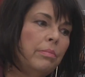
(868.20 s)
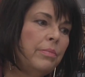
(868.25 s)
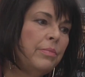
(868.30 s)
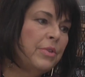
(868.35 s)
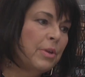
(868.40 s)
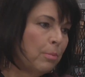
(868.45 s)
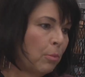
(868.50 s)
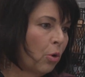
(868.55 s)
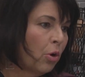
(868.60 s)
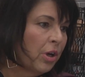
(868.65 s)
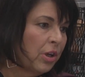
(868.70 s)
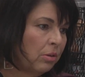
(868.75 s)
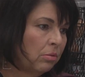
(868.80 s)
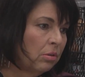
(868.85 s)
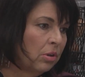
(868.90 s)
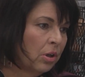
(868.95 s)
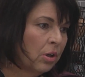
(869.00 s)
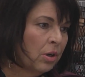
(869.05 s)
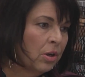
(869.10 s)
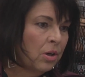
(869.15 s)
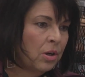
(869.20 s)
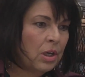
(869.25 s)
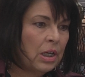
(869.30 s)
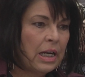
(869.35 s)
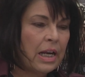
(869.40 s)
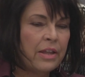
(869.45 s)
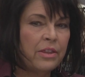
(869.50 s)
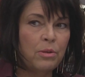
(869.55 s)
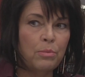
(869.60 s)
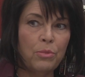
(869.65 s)
the more you
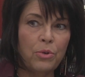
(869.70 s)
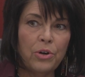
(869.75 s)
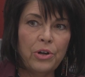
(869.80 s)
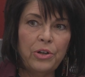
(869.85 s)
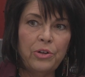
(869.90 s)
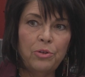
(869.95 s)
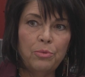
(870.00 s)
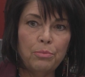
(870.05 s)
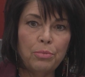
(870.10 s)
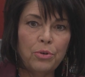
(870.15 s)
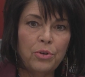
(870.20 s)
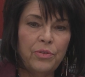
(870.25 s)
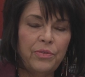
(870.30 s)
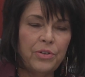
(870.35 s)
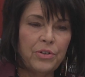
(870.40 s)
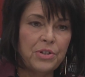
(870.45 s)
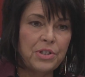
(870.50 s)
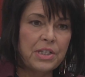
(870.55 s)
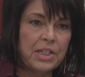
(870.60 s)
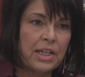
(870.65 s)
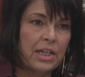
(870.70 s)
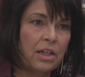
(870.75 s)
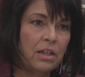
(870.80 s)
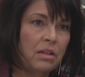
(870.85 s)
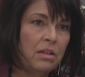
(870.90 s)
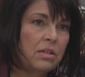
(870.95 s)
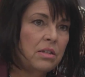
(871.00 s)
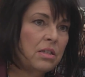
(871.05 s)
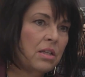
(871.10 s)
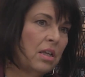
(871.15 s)
learn and the more you improve your
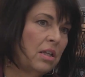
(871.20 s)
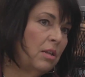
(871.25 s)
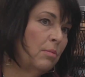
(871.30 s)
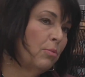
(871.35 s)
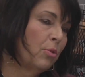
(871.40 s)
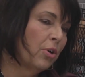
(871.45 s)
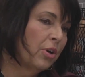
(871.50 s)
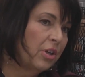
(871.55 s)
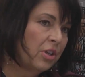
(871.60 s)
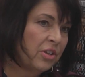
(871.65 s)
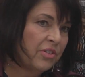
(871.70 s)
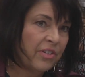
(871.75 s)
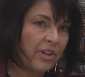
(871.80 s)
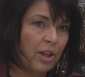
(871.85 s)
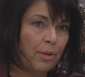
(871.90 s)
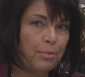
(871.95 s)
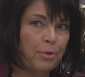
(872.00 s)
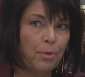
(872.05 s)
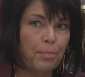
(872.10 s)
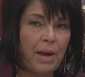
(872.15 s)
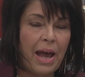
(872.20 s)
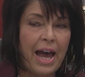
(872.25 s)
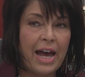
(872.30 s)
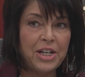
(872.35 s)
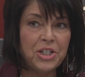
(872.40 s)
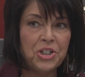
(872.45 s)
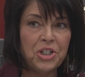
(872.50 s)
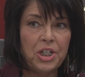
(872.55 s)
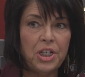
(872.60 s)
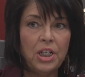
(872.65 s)
skills and the more you develop your
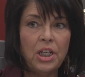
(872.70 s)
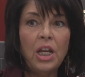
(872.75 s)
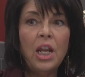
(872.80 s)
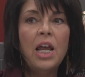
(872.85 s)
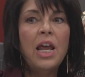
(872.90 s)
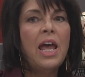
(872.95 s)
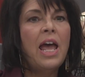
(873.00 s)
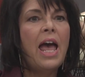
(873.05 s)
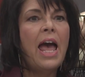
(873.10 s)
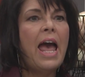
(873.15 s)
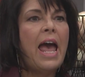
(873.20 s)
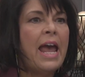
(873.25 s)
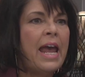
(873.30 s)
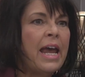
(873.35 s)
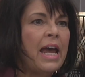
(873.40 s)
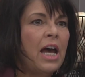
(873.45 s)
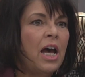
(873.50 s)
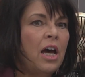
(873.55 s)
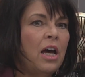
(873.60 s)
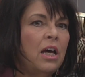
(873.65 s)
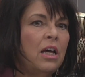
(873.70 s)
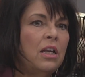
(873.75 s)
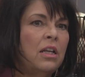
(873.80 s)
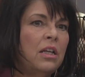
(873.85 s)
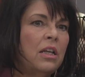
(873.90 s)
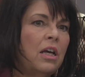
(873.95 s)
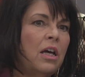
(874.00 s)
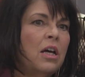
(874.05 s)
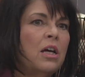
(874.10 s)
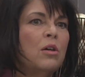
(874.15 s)
passion,
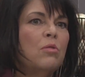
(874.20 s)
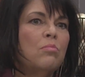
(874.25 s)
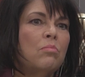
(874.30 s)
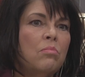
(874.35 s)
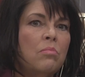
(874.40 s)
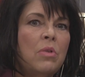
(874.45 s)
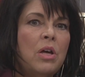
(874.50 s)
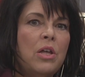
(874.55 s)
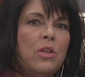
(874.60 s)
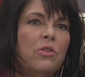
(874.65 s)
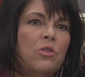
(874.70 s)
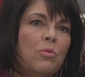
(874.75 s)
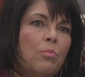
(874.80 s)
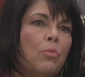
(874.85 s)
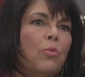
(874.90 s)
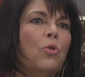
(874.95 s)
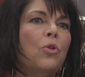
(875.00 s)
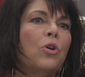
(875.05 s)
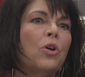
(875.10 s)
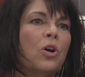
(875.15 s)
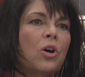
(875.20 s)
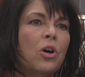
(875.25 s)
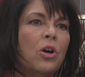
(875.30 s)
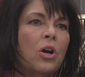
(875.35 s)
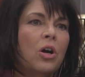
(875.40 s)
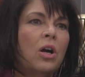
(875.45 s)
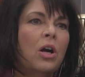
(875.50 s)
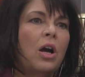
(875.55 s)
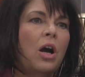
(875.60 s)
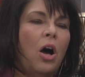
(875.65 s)
and the
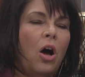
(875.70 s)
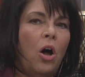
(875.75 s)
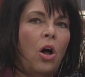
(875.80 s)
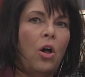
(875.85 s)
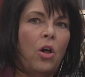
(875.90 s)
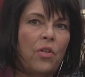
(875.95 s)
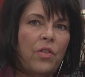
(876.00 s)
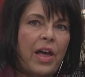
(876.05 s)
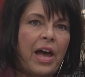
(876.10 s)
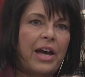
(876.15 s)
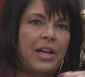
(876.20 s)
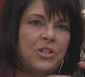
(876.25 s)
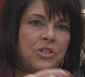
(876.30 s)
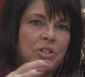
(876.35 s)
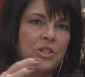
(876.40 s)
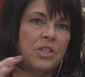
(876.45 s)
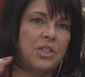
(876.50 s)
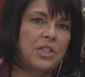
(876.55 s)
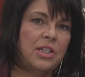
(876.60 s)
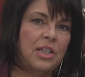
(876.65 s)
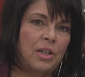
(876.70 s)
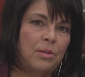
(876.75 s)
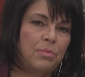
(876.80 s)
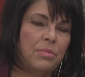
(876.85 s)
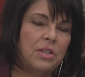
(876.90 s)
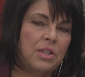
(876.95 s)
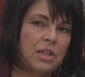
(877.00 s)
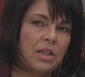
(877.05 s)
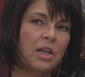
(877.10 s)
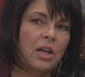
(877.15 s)
more all that just
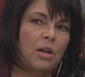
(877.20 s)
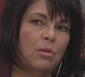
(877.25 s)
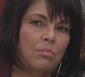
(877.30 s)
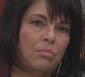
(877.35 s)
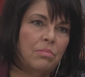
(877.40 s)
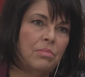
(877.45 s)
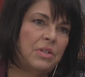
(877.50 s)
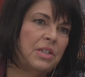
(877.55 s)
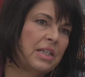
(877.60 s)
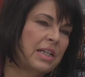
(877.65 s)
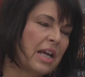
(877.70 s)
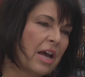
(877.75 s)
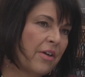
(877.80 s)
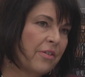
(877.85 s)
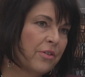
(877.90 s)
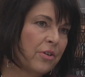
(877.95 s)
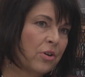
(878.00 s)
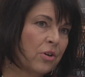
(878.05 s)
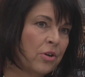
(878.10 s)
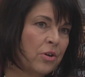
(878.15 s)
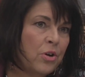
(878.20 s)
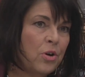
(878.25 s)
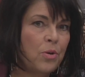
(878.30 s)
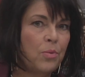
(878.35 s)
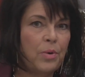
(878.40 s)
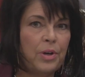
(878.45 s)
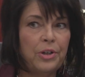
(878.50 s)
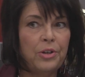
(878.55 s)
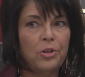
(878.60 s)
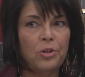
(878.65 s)
seems to come together
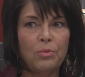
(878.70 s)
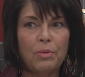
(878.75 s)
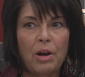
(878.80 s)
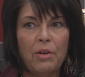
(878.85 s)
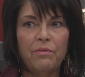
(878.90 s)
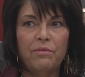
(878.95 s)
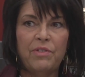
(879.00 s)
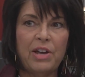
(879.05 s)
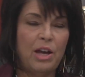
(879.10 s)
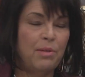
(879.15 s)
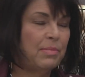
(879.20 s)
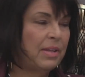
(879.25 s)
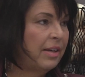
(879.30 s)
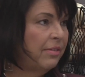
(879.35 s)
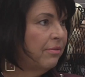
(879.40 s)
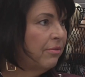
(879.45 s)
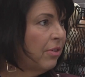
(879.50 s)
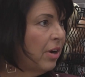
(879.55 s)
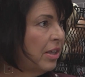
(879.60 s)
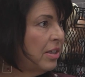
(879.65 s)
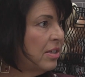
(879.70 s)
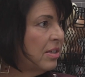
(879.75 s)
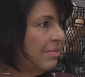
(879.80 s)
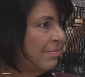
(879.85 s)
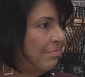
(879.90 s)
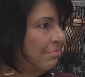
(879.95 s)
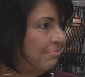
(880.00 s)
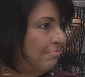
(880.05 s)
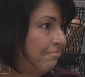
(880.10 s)
when you're around family and friends.